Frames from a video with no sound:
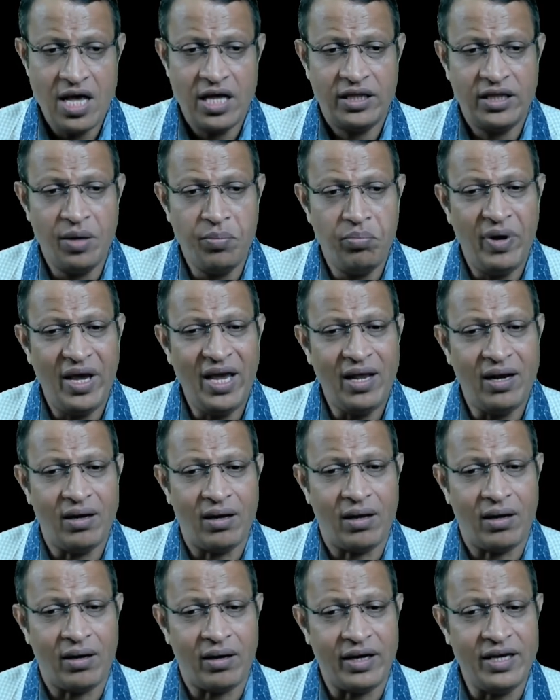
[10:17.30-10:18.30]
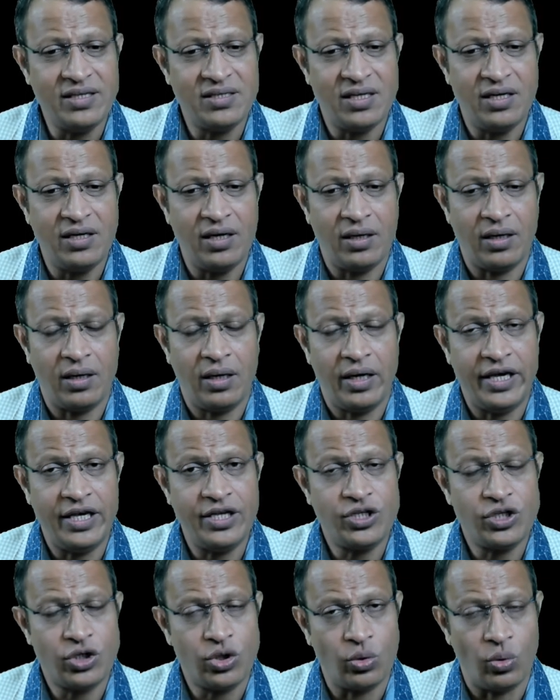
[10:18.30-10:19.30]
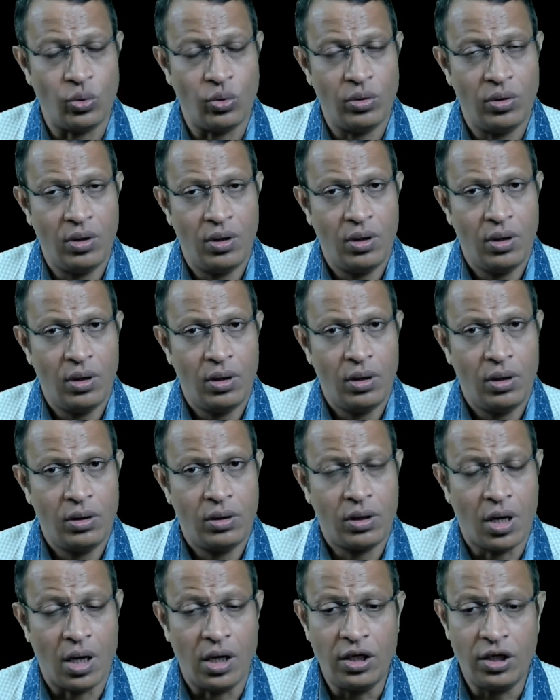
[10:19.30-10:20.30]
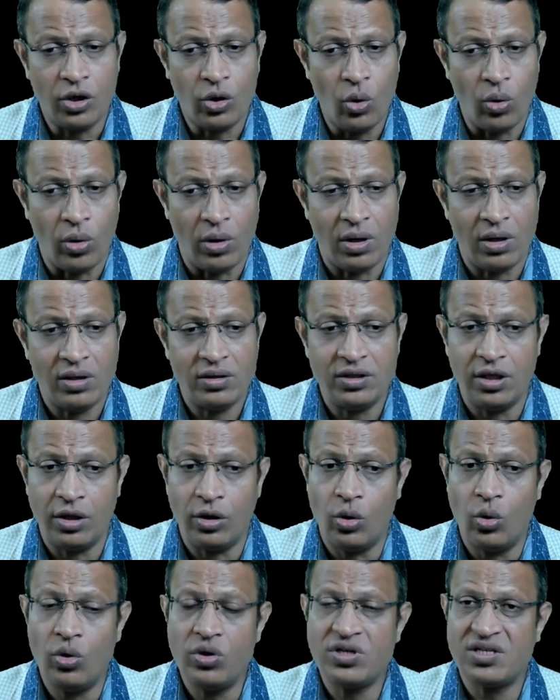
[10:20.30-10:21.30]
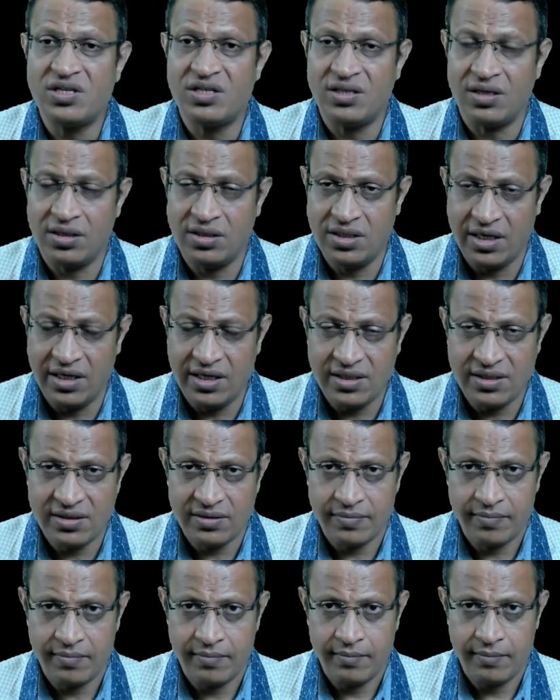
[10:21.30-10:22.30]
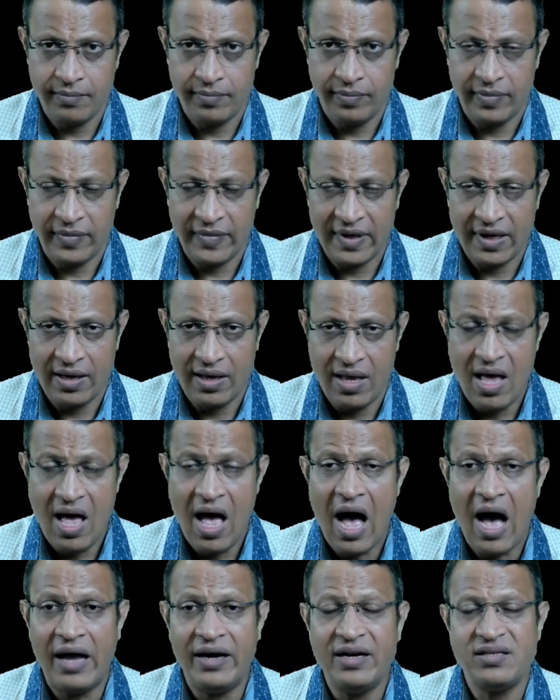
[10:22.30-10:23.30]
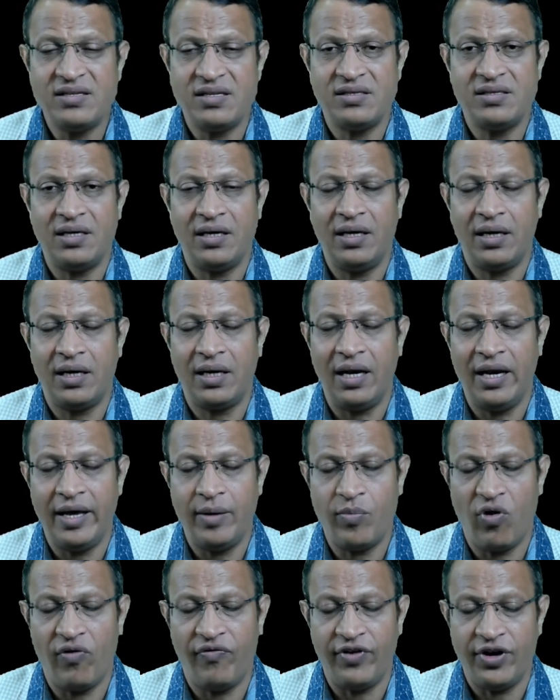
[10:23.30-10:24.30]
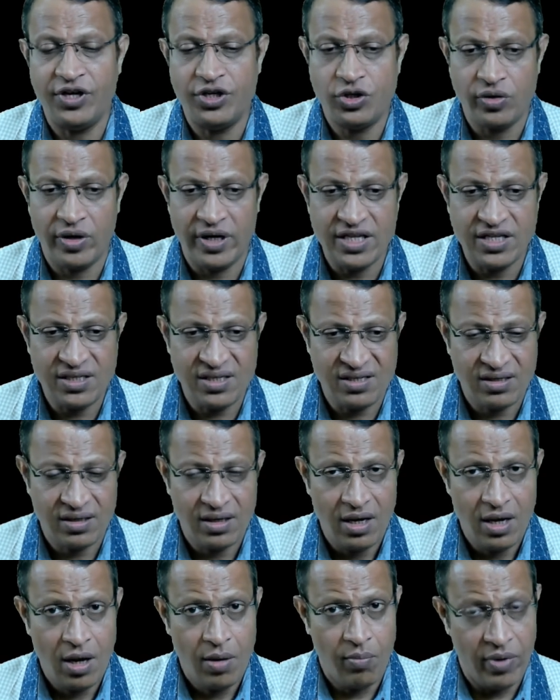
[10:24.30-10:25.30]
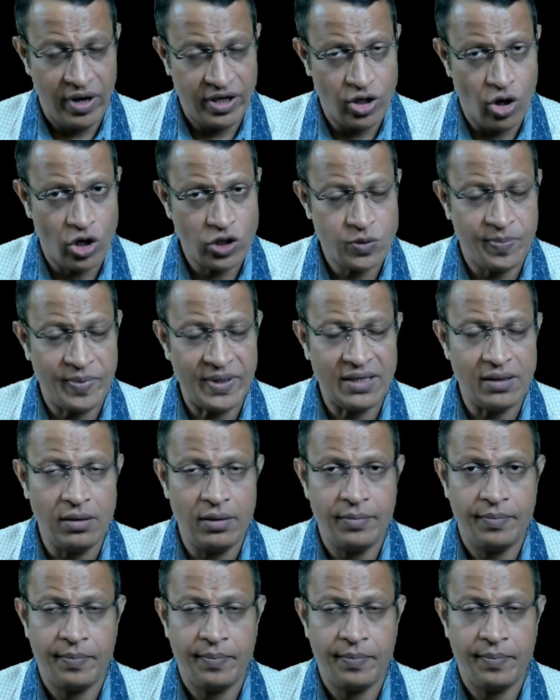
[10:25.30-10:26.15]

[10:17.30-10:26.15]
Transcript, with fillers: The main reason is to control the ghost surgeries, unnecessary claim of insurance by the hospital,